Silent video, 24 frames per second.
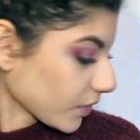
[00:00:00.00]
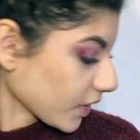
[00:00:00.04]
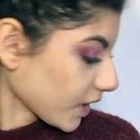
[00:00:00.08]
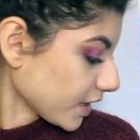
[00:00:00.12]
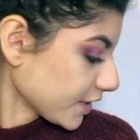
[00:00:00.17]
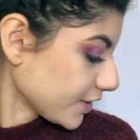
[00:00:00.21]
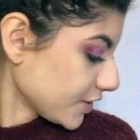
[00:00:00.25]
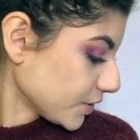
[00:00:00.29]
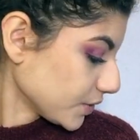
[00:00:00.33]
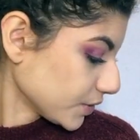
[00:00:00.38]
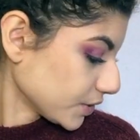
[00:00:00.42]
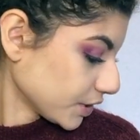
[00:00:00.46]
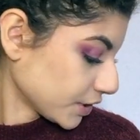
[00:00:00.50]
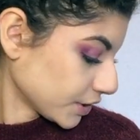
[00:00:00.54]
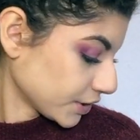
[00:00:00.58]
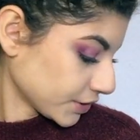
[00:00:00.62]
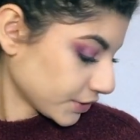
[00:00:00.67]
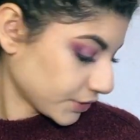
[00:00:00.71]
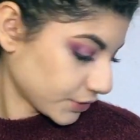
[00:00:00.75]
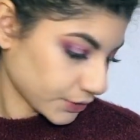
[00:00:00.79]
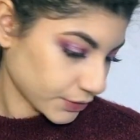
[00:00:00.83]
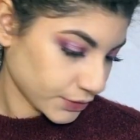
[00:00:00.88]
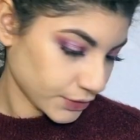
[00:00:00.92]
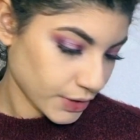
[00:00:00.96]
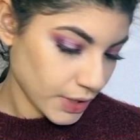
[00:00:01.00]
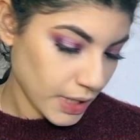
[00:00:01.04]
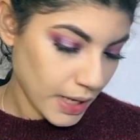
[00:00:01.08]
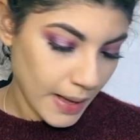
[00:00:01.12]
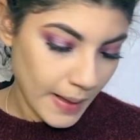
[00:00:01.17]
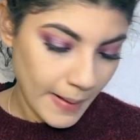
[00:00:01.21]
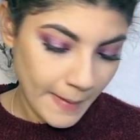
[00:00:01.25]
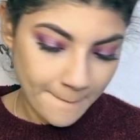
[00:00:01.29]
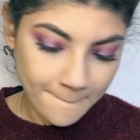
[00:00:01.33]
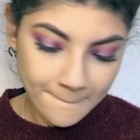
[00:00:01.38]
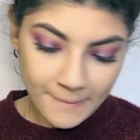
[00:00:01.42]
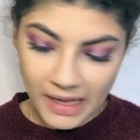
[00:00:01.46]
to contour
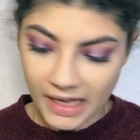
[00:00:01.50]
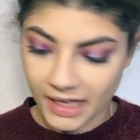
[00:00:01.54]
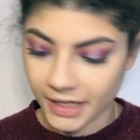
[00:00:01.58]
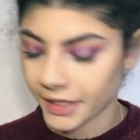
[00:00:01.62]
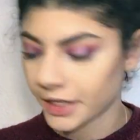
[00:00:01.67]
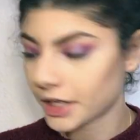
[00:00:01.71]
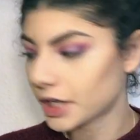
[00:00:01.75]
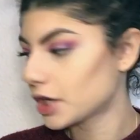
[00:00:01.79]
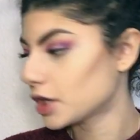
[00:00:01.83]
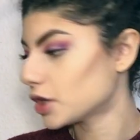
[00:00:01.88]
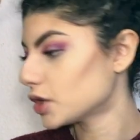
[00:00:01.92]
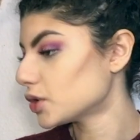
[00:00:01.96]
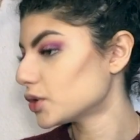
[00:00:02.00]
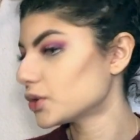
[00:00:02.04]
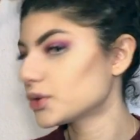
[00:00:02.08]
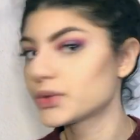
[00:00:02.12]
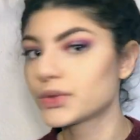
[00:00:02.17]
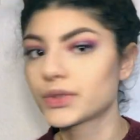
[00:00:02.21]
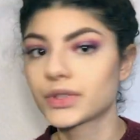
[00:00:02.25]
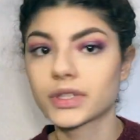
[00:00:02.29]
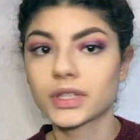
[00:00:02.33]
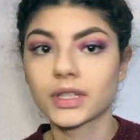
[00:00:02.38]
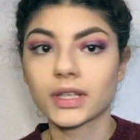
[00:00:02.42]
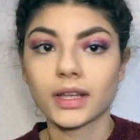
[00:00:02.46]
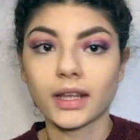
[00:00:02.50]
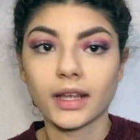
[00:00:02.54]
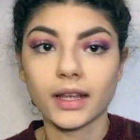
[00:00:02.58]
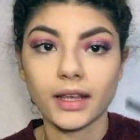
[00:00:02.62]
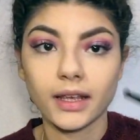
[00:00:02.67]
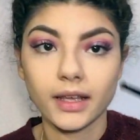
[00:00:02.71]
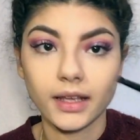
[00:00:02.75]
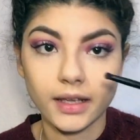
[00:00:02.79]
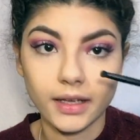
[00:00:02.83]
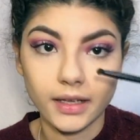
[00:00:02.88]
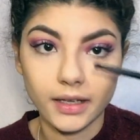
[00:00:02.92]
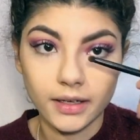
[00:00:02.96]
my nose,
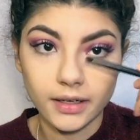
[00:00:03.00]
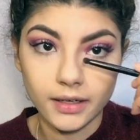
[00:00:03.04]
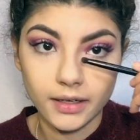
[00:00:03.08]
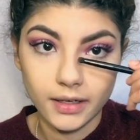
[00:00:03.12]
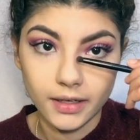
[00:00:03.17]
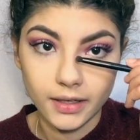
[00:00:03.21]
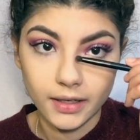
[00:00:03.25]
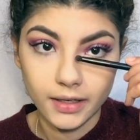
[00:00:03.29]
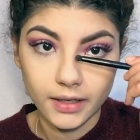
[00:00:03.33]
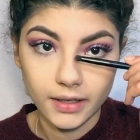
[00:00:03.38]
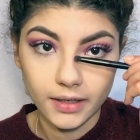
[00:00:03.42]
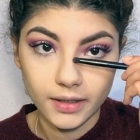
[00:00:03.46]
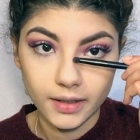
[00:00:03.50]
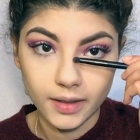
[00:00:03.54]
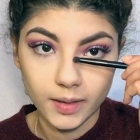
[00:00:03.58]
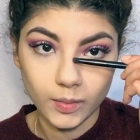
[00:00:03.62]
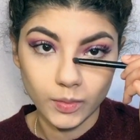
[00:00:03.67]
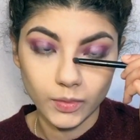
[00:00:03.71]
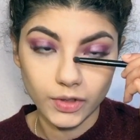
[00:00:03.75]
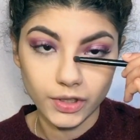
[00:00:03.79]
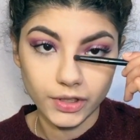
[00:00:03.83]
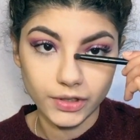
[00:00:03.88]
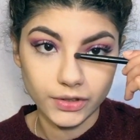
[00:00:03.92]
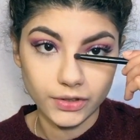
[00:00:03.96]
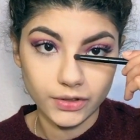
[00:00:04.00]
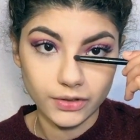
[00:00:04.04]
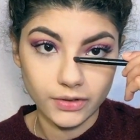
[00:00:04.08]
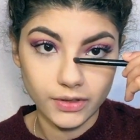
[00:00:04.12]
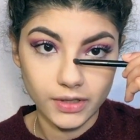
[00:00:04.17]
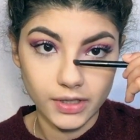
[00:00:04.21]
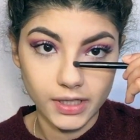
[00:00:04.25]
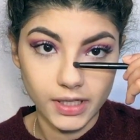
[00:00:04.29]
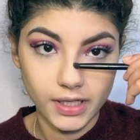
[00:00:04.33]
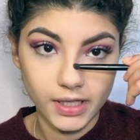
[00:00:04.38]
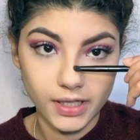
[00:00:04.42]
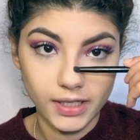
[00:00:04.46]
and I'm going to do
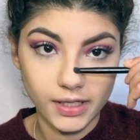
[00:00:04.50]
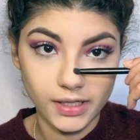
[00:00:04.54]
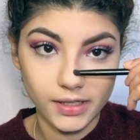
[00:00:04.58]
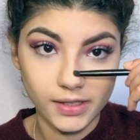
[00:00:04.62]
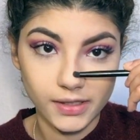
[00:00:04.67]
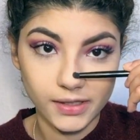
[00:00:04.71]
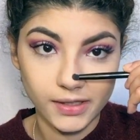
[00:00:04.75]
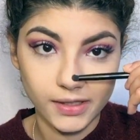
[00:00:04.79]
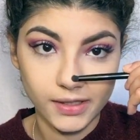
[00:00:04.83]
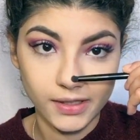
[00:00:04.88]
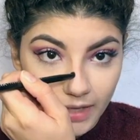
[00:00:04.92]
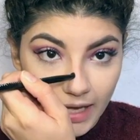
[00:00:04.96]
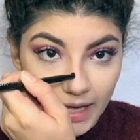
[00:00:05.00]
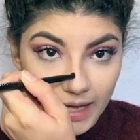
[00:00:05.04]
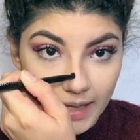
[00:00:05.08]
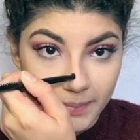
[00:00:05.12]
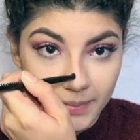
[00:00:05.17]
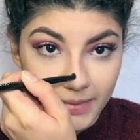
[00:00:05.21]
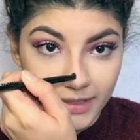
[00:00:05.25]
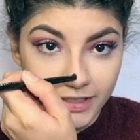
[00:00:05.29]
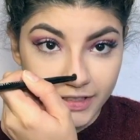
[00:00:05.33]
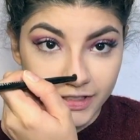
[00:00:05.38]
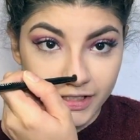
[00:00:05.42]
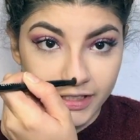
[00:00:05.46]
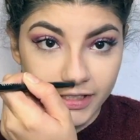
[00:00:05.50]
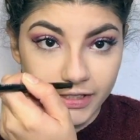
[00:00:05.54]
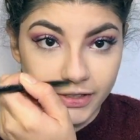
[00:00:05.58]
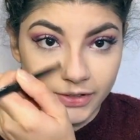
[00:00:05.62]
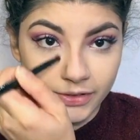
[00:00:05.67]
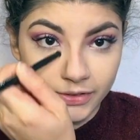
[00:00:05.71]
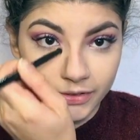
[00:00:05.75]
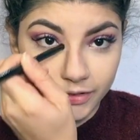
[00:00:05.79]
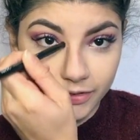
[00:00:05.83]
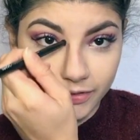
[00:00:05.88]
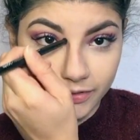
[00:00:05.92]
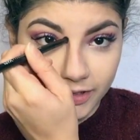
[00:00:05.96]
it here. I bet she's
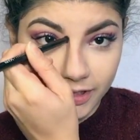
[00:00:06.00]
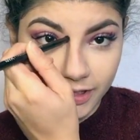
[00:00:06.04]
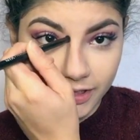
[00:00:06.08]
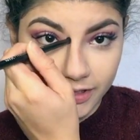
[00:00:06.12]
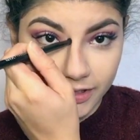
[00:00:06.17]
contouring